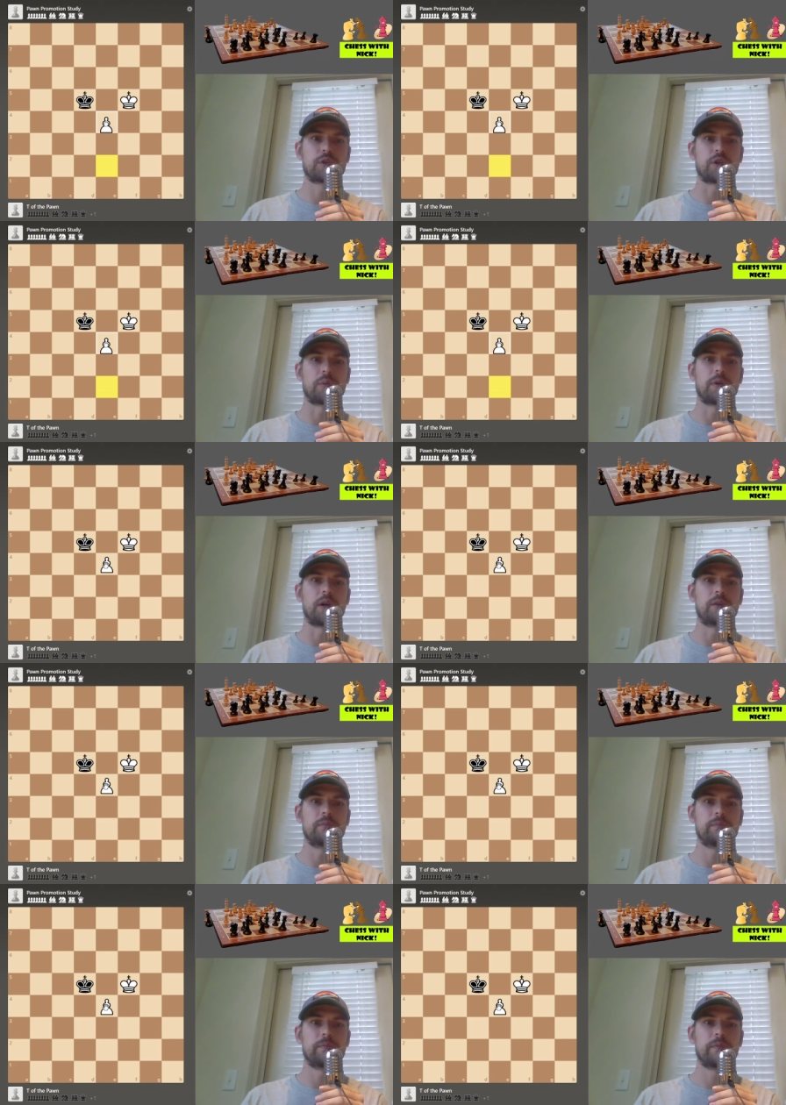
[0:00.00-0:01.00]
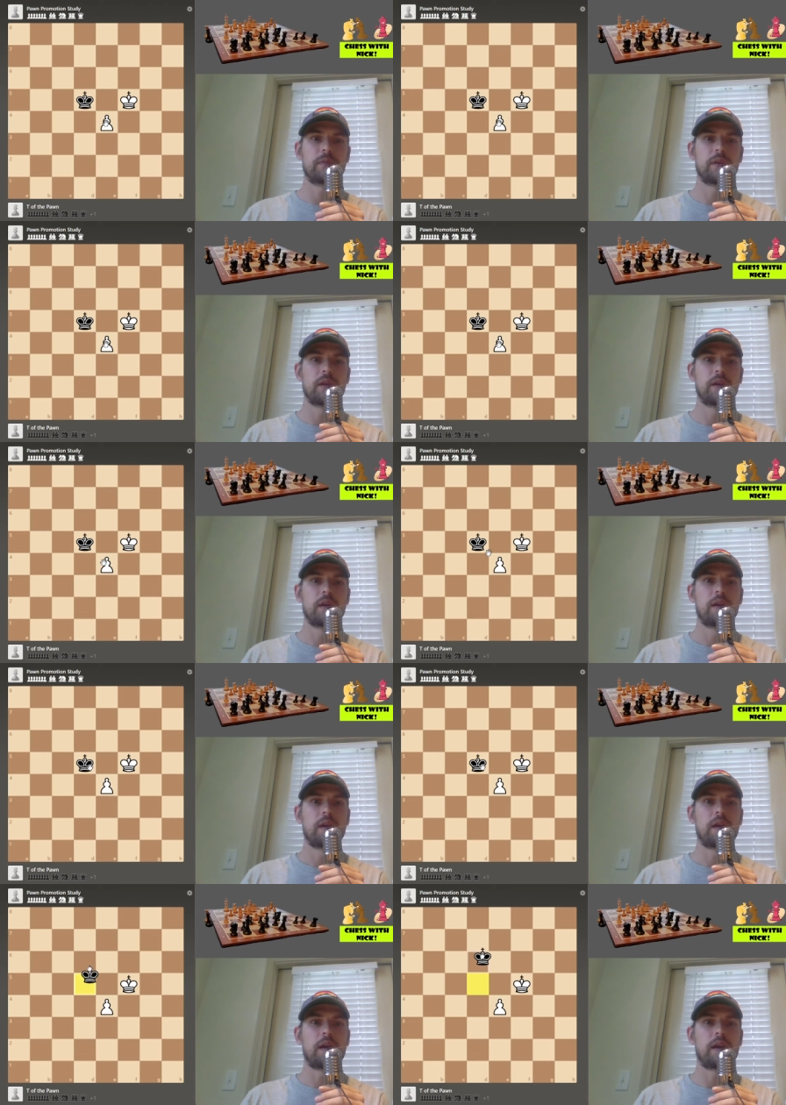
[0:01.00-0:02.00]
our pawn.
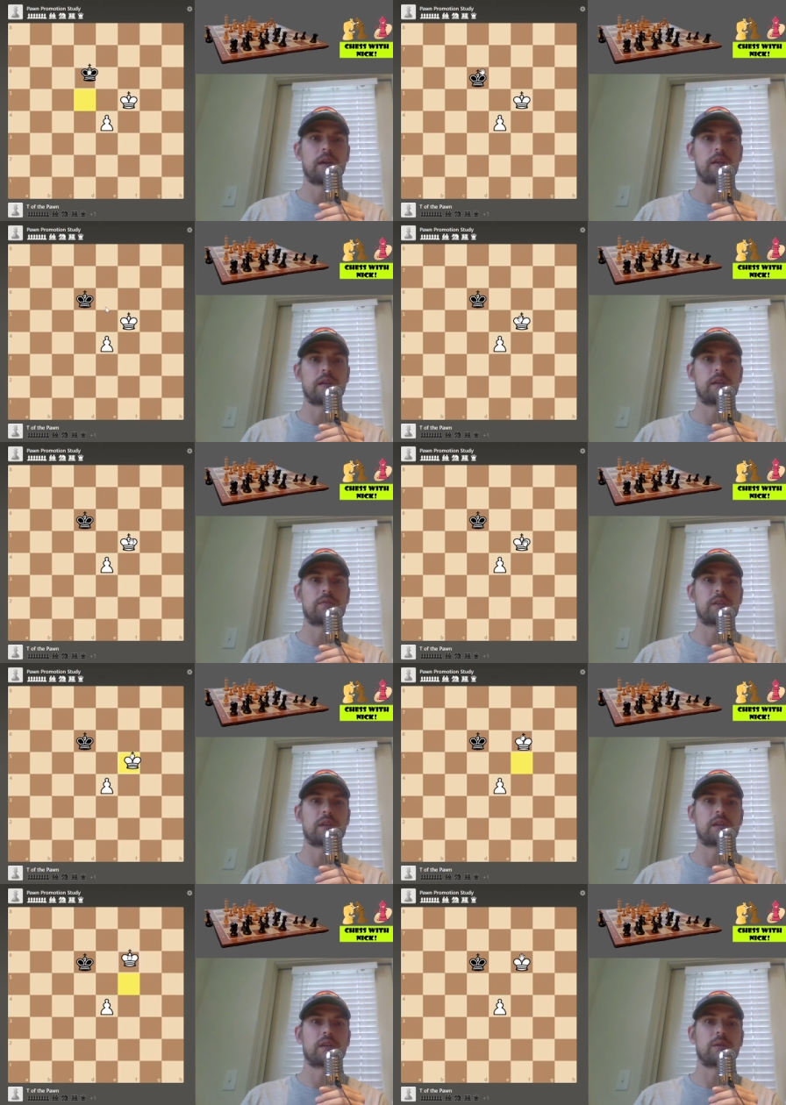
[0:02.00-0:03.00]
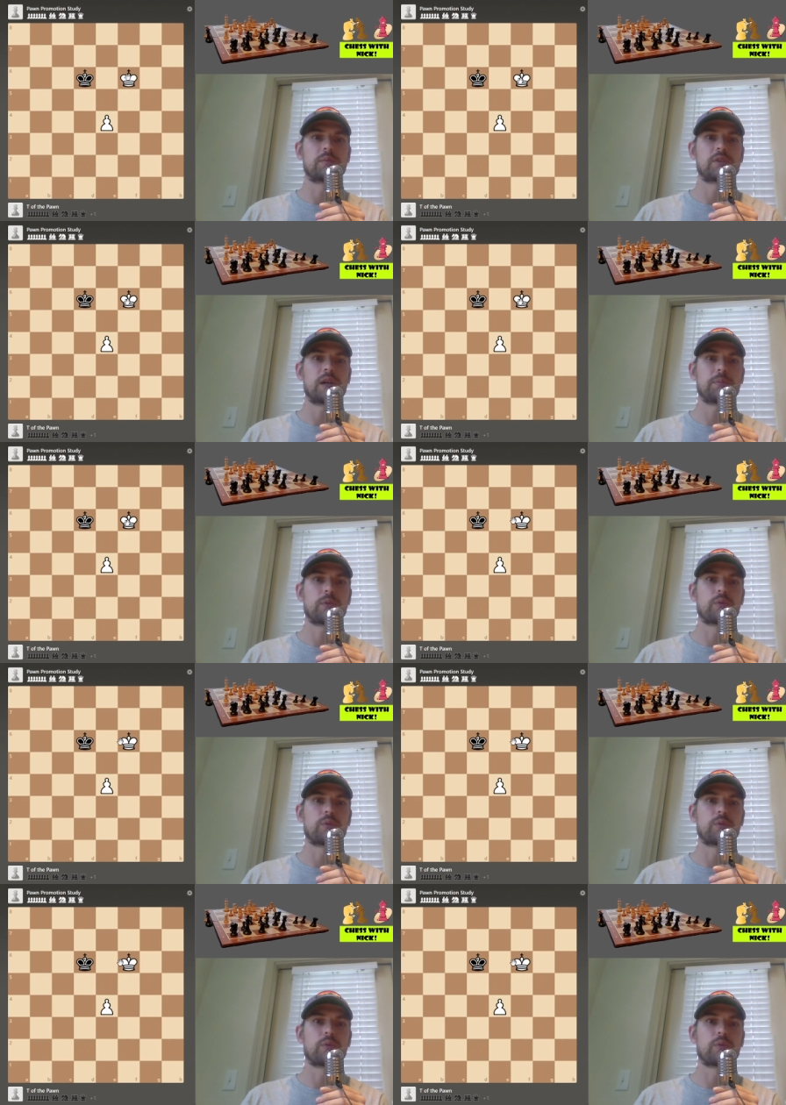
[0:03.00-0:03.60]
And if the king comes up,